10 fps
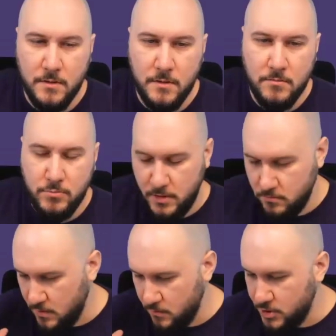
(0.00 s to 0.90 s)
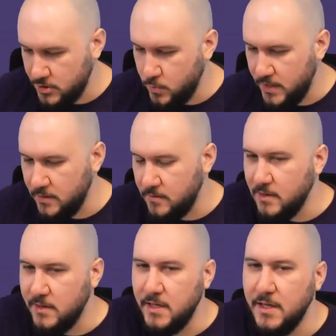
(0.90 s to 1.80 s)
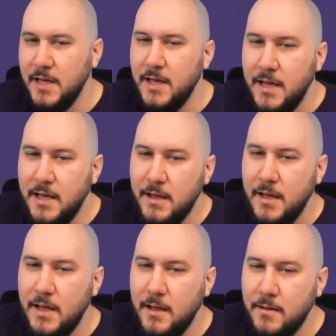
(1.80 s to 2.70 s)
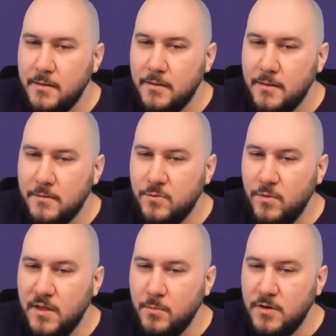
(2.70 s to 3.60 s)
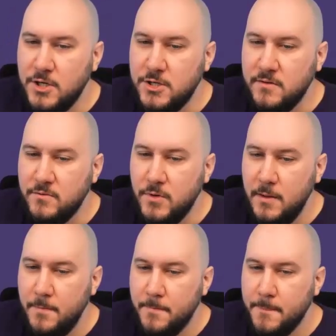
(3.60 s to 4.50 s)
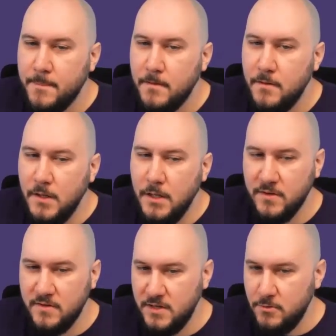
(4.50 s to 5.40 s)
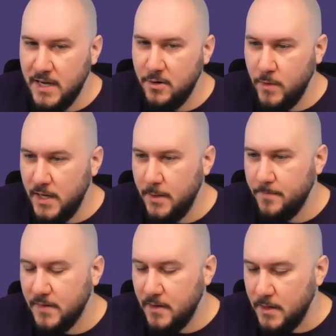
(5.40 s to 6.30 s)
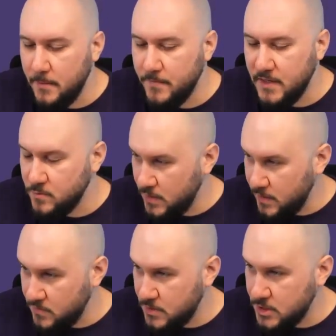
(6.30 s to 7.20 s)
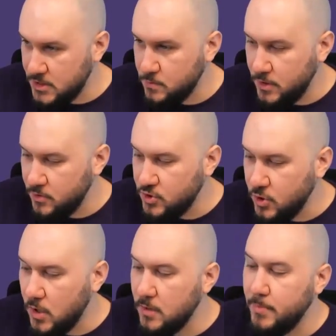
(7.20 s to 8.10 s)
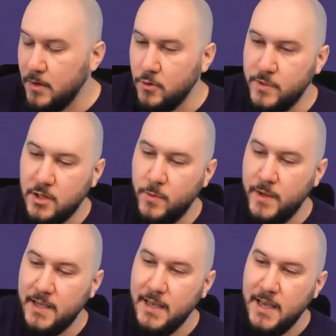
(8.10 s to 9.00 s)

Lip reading: Okay, we'll just wait until the tooth segmentation is ready. You can see right away, that's what I'm just want to talk about real quick.